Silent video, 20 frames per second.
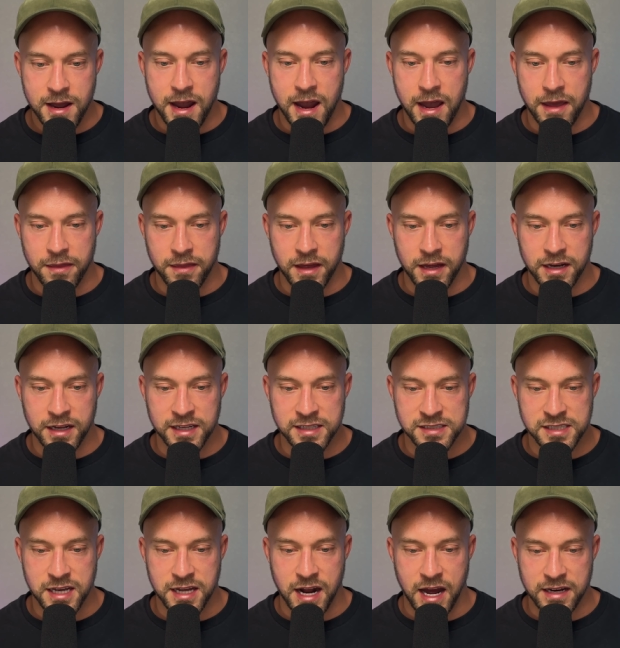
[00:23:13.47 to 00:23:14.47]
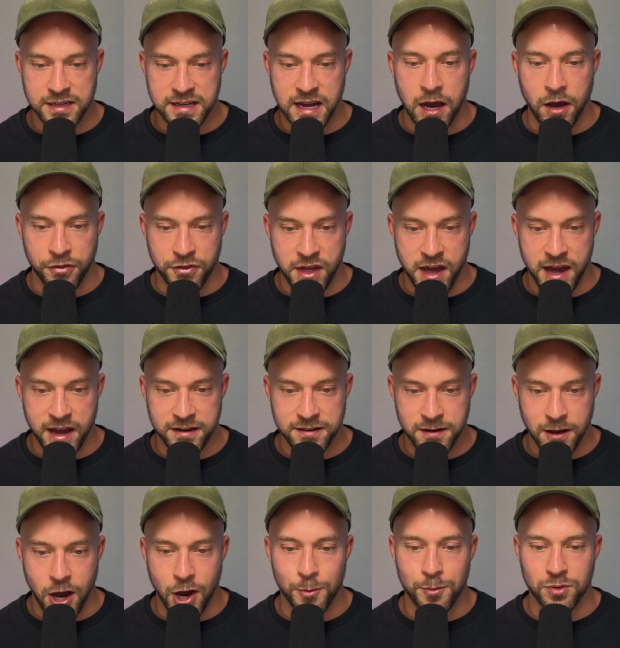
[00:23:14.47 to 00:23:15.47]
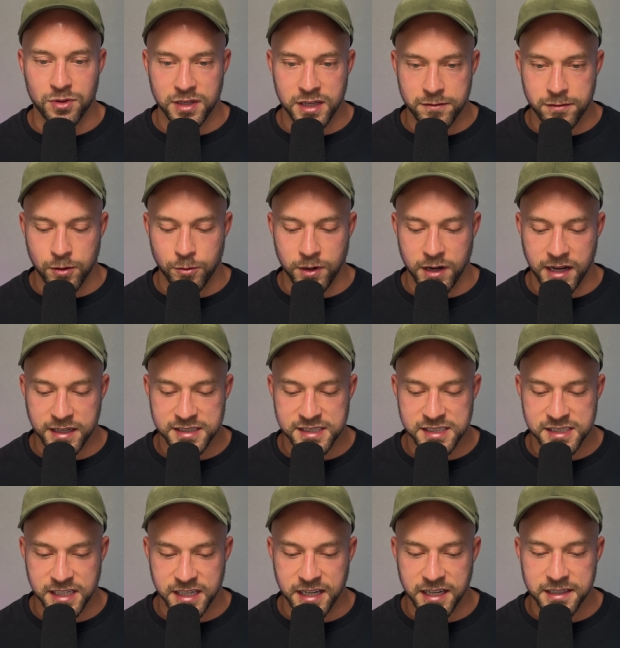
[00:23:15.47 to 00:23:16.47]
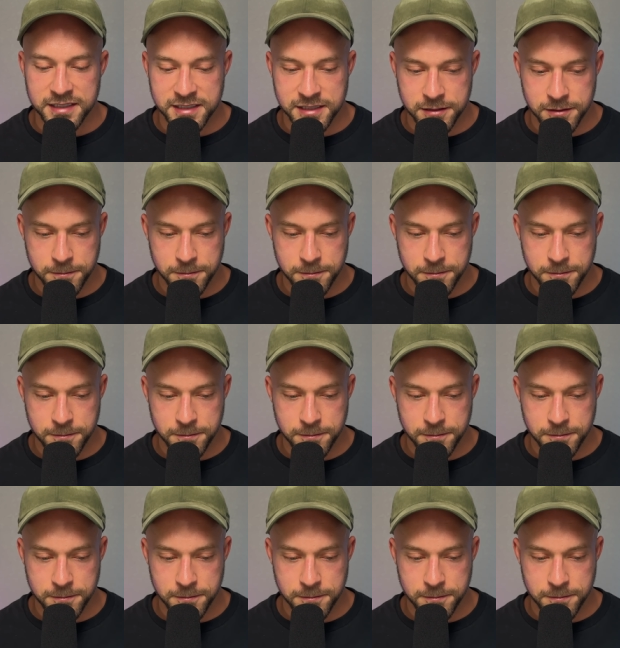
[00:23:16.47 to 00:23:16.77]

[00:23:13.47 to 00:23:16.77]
And then he said, I doubt that. I'll believe it when I see it.